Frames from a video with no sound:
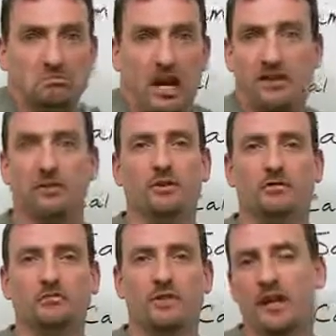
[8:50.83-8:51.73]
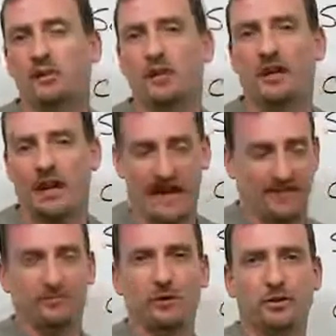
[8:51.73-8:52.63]
I don't know. I don't care. I
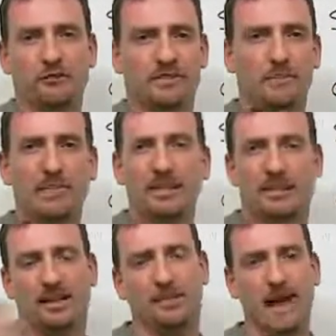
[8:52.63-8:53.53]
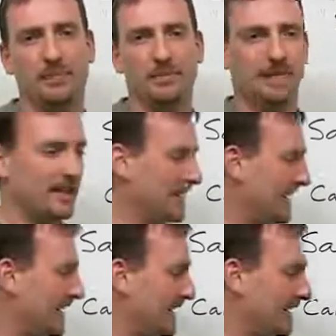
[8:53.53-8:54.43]
have groceries. I'm eating. I'm happy.
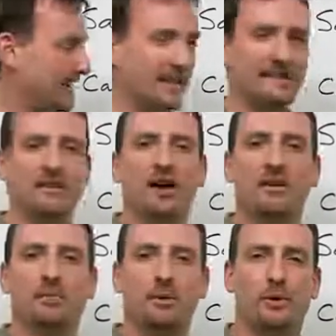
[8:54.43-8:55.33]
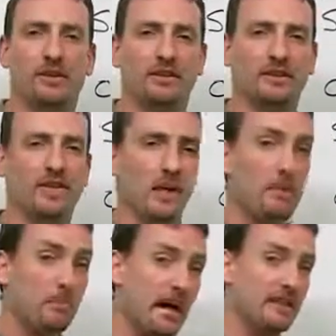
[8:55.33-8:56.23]
It's not important.
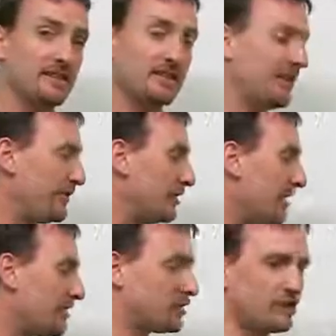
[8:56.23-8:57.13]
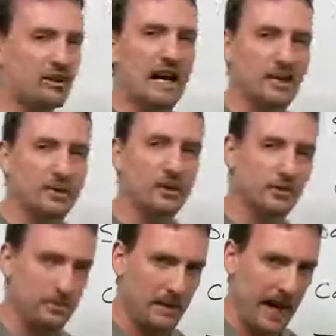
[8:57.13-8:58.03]
But if you're not sure how to use
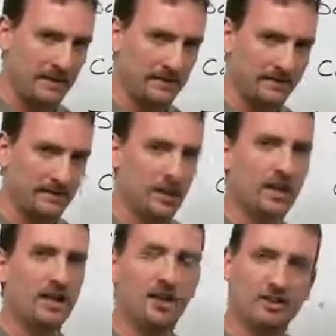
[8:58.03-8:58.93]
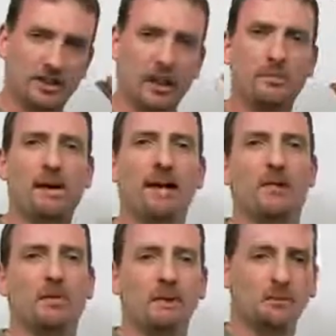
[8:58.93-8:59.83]
the passive, check my
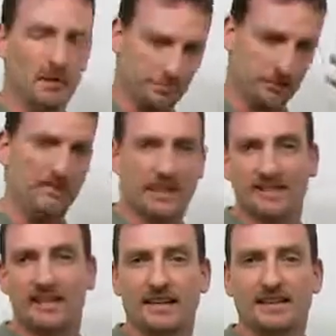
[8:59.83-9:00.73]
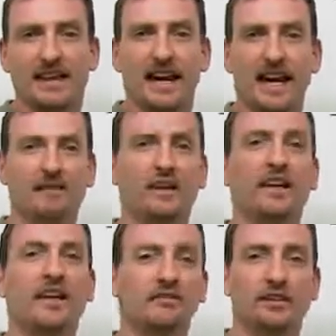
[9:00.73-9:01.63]
previous lesson I have on
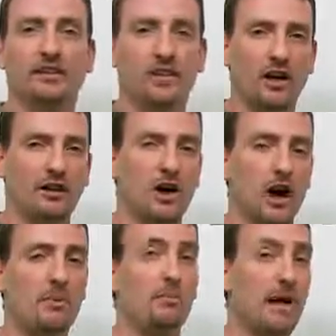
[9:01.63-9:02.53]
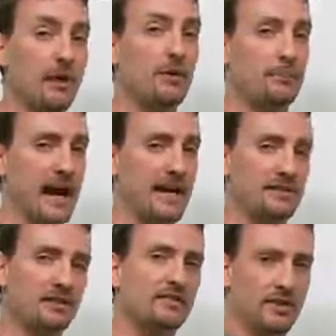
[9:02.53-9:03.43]
ingvid.com about the
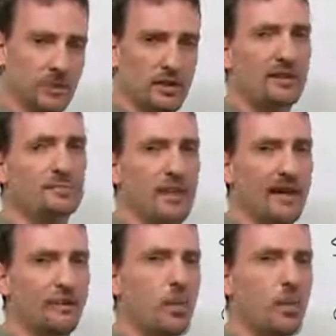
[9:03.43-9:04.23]
passive. It will explain